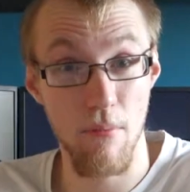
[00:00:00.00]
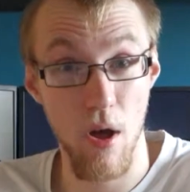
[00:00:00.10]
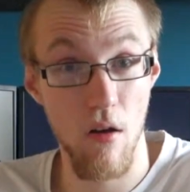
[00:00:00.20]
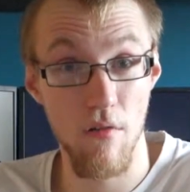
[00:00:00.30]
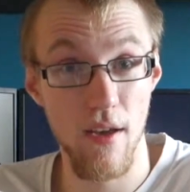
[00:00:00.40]

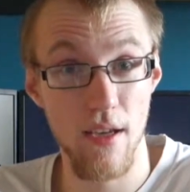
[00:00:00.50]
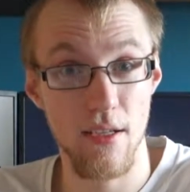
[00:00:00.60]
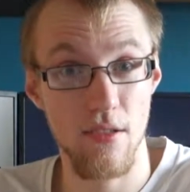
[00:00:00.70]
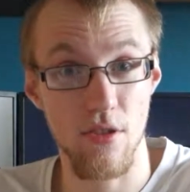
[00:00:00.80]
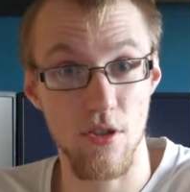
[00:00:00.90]

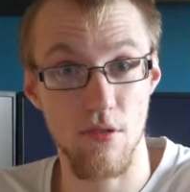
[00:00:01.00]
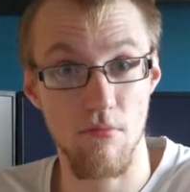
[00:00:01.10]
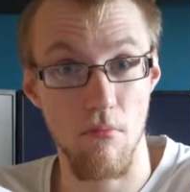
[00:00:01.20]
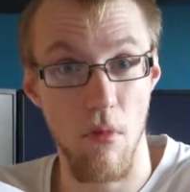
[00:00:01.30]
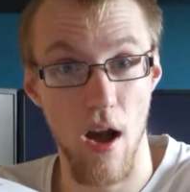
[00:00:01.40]
perfect, just
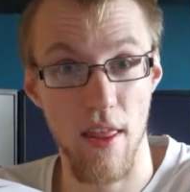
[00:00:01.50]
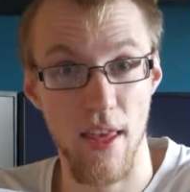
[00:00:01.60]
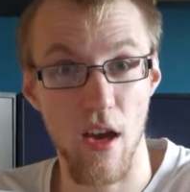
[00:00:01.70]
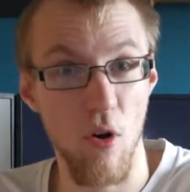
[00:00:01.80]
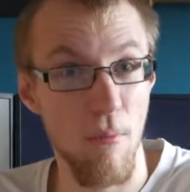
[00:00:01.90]
I
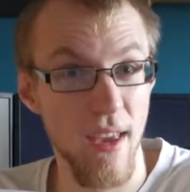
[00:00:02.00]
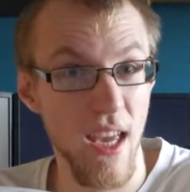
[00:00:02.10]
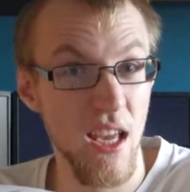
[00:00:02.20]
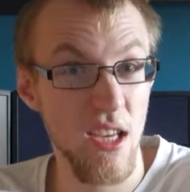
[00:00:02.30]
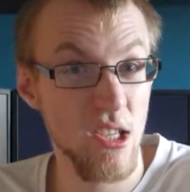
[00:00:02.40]
think I've got big
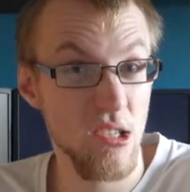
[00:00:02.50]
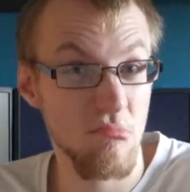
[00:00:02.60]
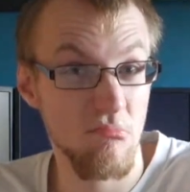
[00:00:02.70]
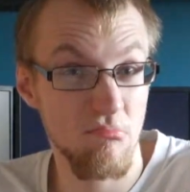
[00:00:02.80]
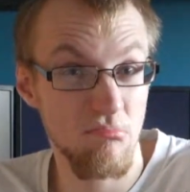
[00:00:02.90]
ears,
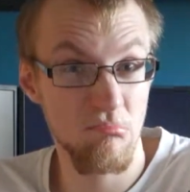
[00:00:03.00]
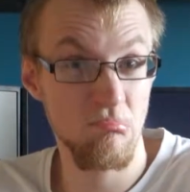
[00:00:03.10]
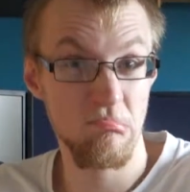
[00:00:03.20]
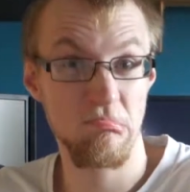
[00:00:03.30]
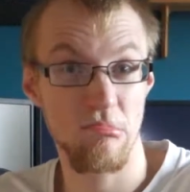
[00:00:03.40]

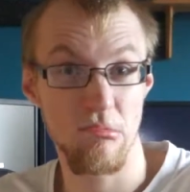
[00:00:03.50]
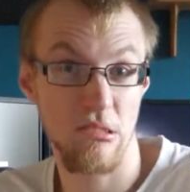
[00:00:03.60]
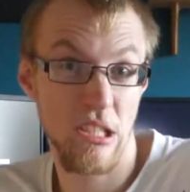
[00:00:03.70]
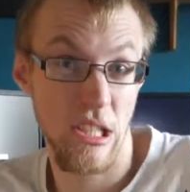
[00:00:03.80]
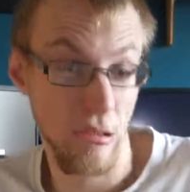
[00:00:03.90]

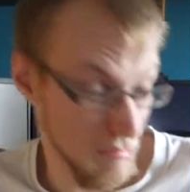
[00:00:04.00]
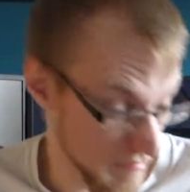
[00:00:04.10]
you know.